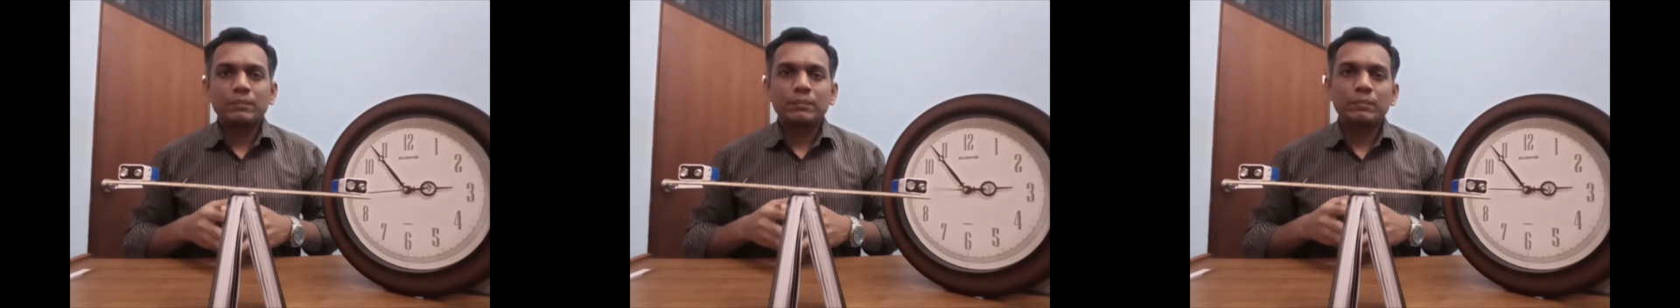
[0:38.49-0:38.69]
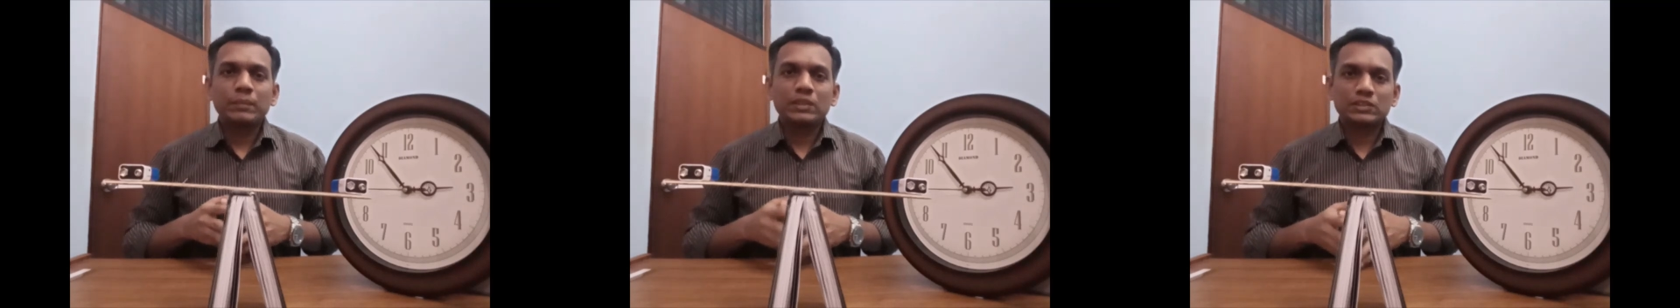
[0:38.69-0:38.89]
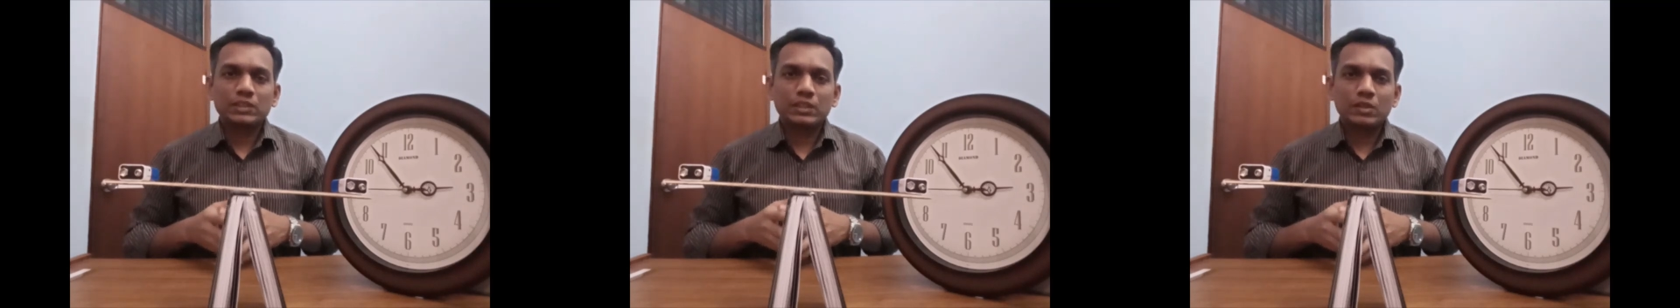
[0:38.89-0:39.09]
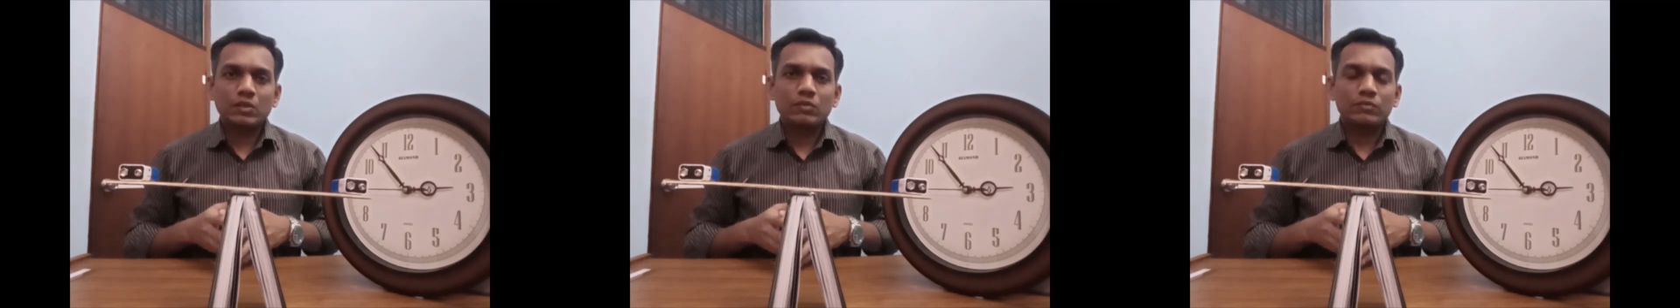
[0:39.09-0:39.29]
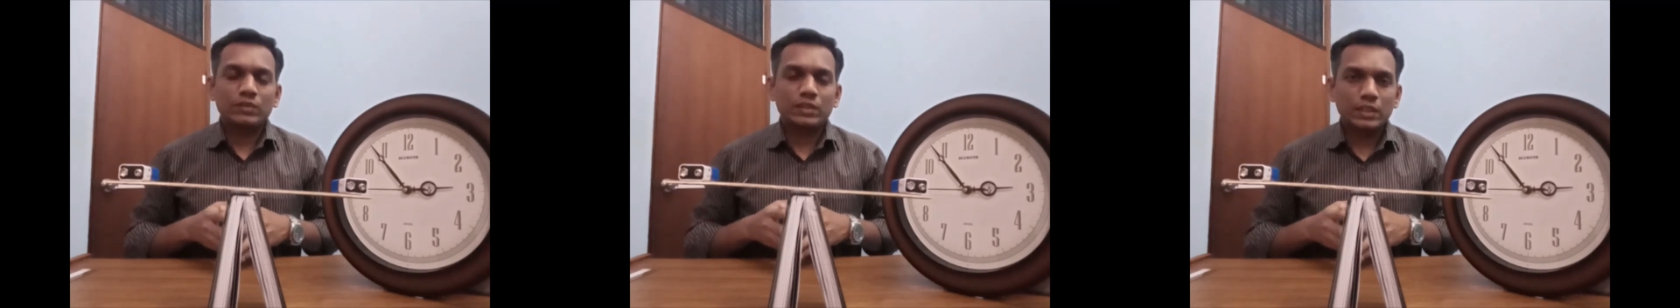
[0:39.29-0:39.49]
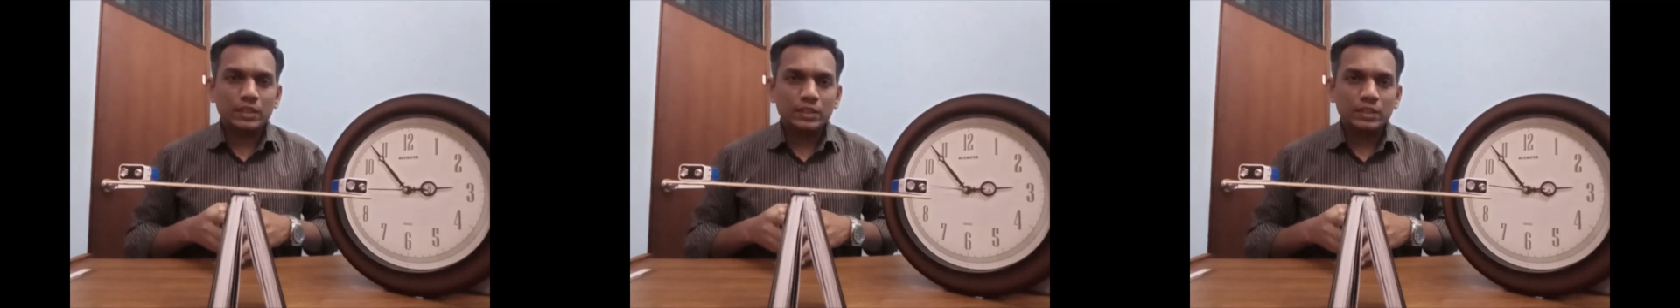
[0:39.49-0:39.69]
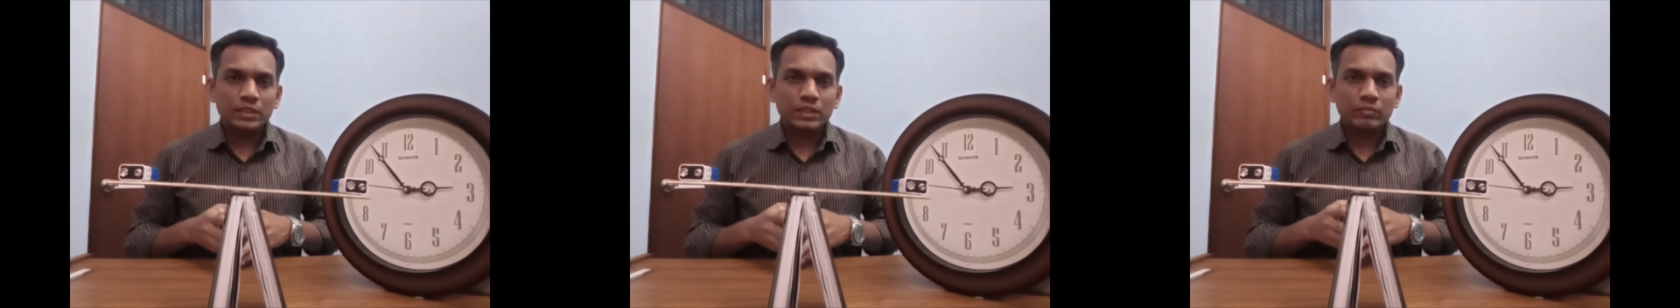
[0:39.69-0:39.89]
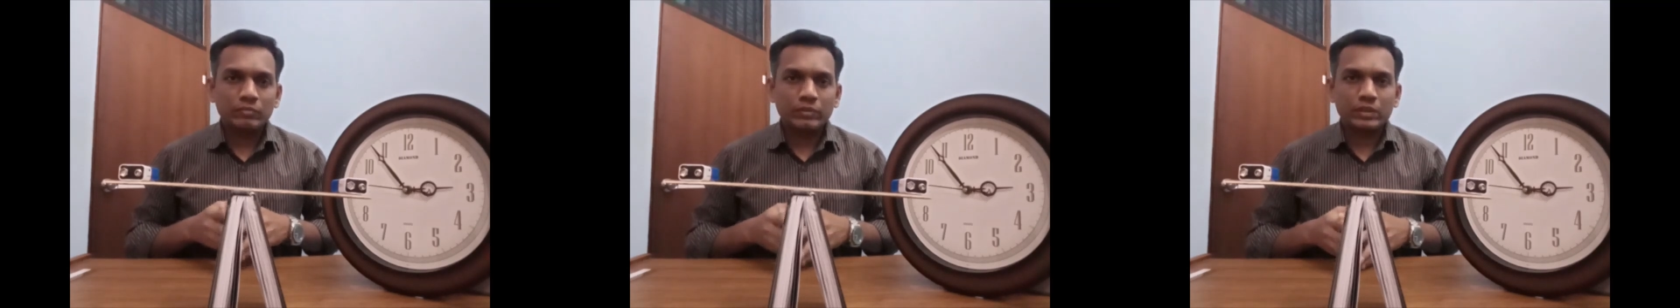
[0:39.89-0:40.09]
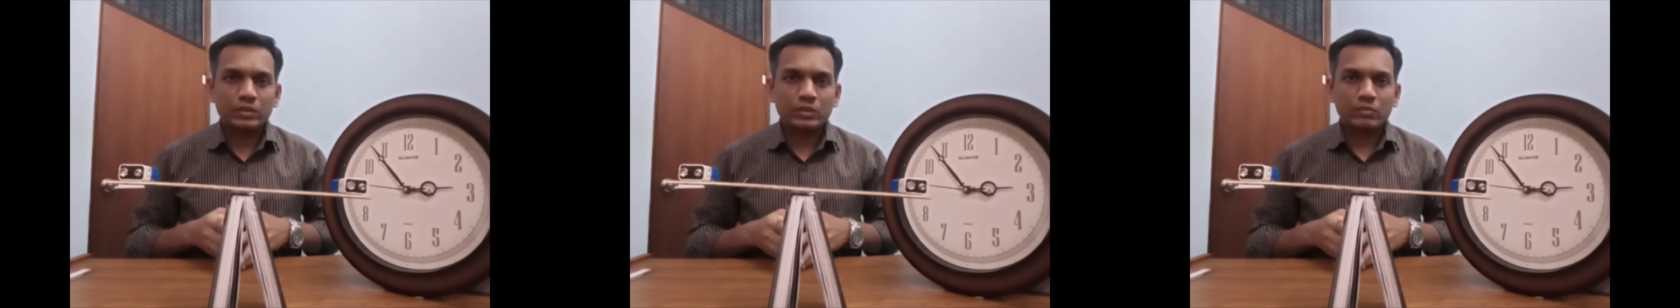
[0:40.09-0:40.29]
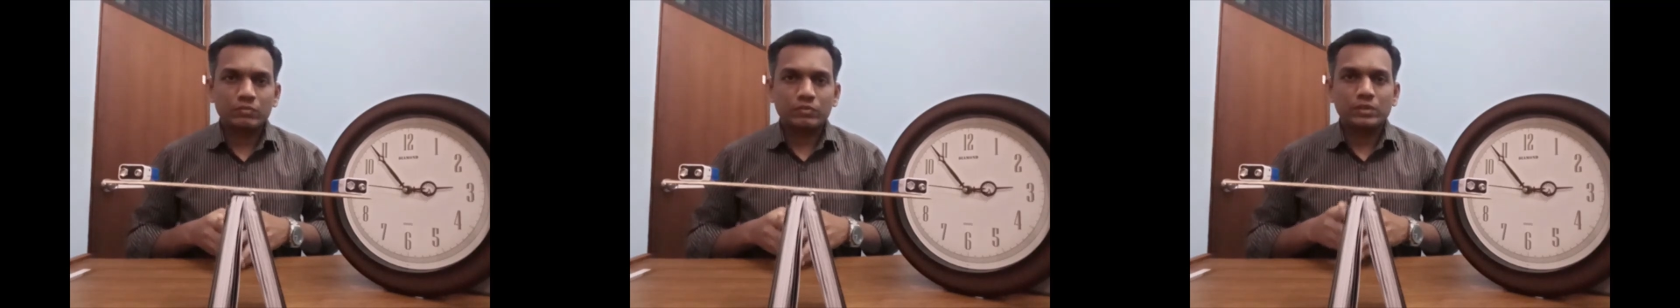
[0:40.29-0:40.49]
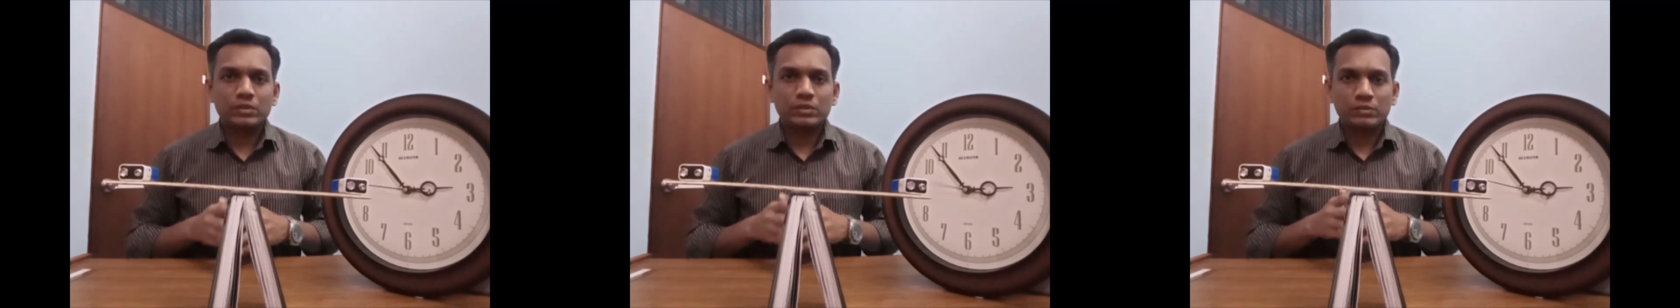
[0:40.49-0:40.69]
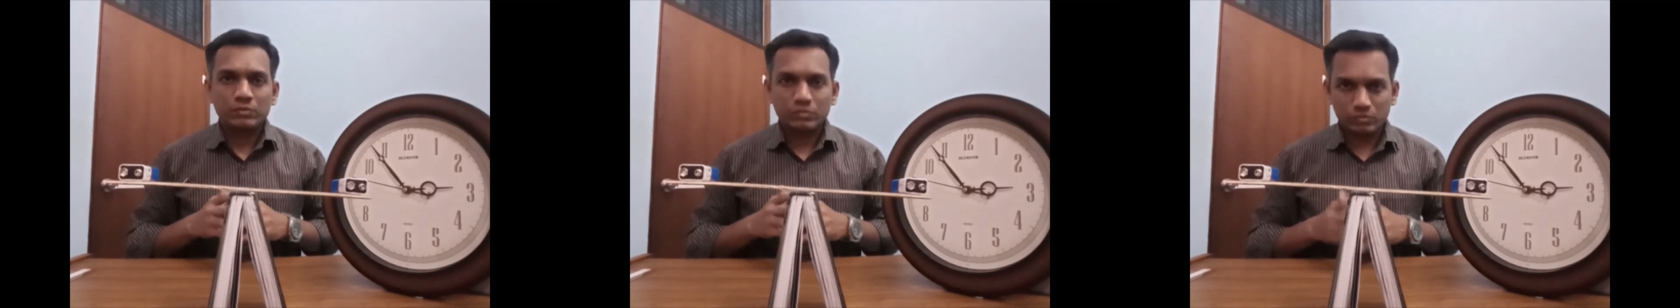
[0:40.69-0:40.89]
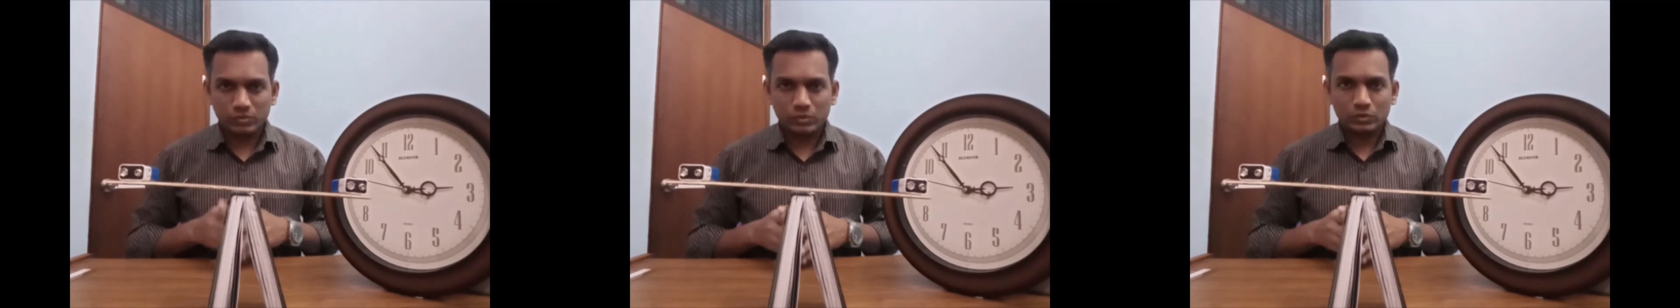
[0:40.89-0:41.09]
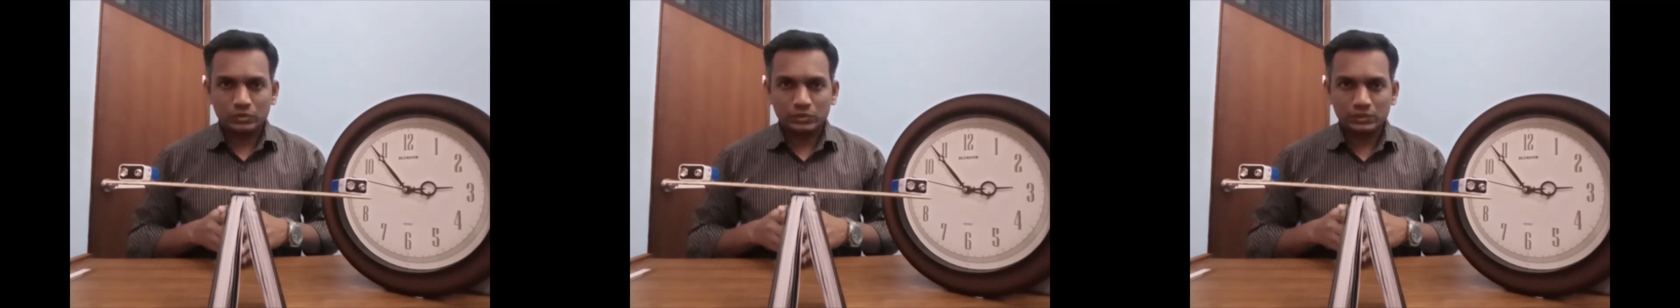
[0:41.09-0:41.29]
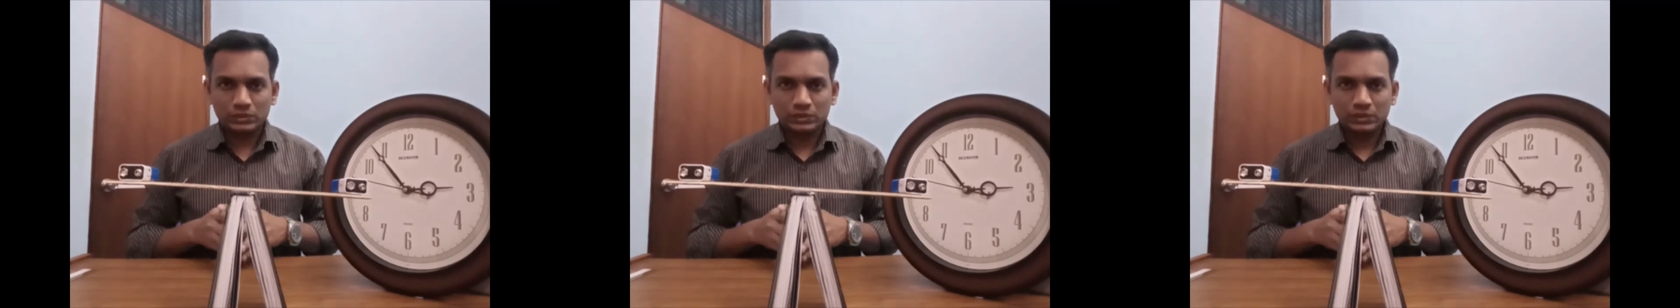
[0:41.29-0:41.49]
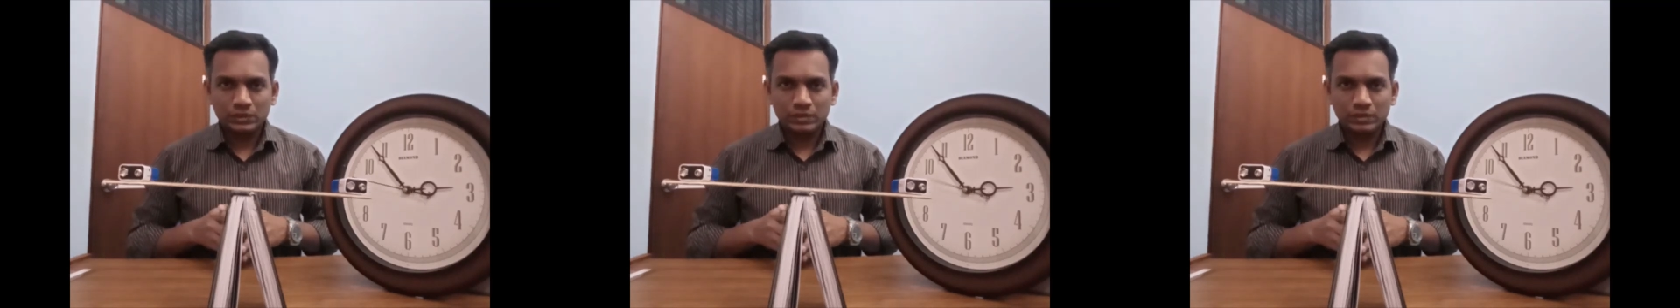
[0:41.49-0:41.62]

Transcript: measure of turning effect of a force.